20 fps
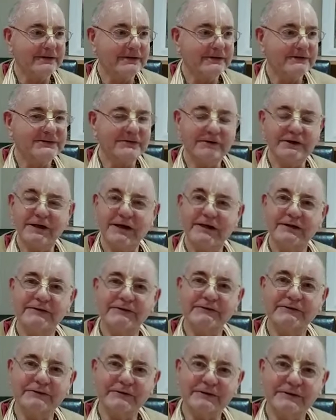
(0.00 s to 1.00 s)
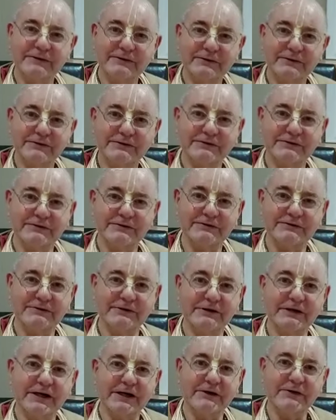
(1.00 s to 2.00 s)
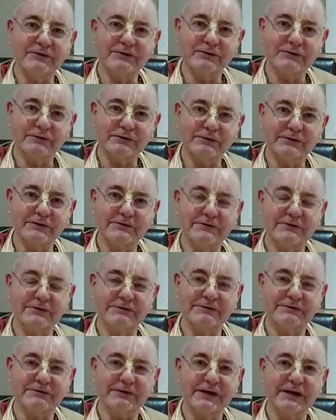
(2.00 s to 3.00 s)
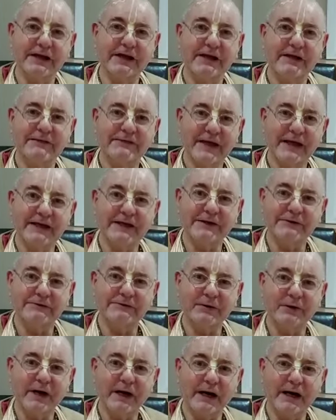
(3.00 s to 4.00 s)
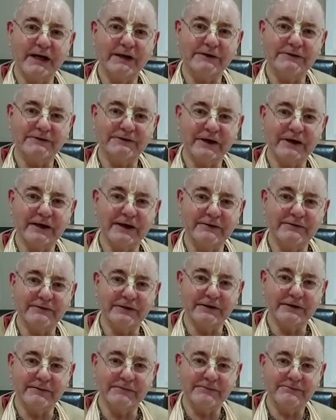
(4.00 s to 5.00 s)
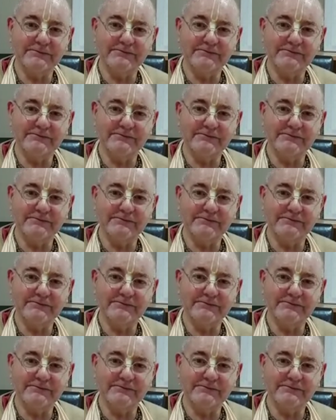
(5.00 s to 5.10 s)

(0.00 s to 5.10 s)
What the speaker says: and she can't see Krishna, she can't talk to Krishna. That is her anxiety.